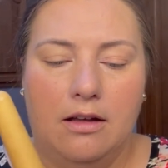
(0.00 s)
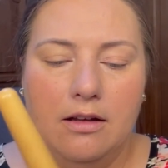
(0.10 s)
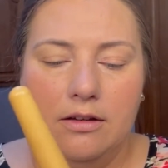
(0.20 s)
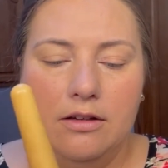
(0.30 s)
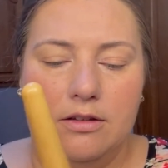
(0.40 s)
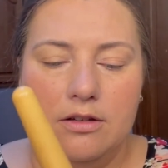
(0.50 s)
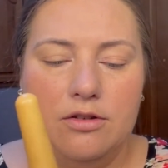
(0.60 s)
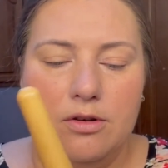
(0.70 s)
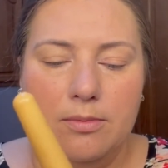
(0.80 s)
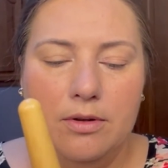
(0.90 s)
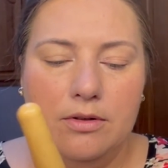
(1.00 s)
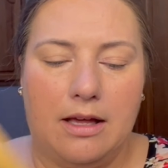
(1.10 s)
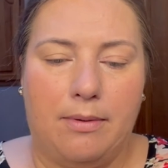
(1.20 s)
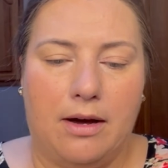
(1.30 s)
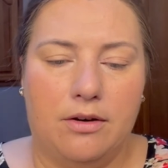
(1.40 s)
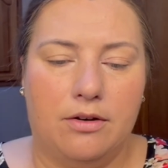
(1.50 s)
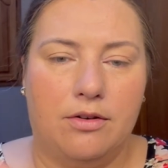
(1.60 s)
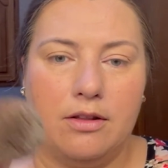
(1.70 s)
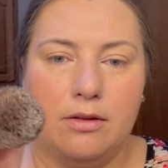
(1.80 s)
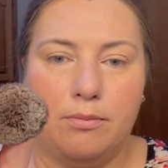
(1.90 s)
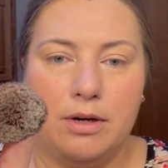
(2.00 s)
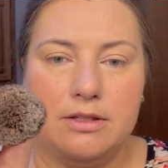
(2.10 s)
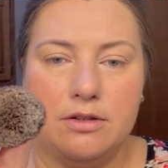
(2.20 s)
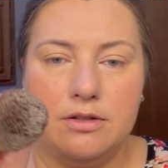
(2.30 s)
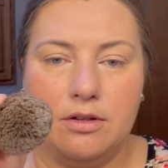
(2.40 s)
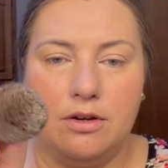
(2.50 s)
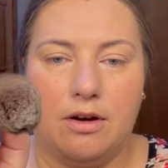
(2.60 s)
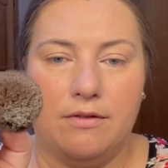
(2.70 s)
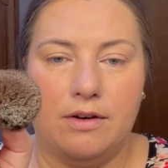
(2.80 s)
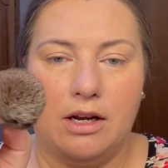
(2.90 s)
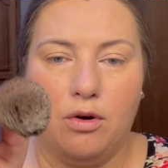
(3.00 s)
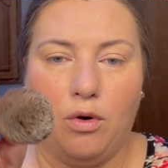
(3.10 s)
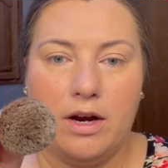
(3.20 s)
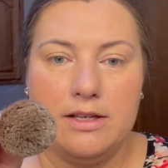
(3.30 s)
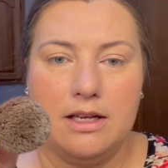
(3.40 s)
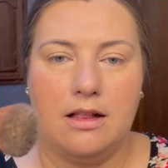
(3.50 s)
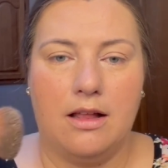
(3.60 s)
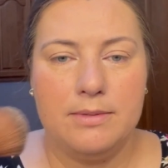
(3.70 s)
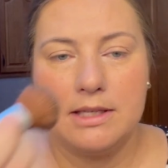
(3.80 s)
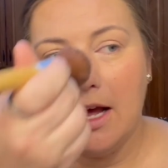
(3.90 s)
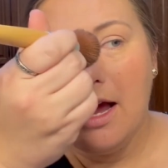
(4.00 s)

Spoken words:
Just distribute that powder throughout the bristles so you don't have any crazy clumps,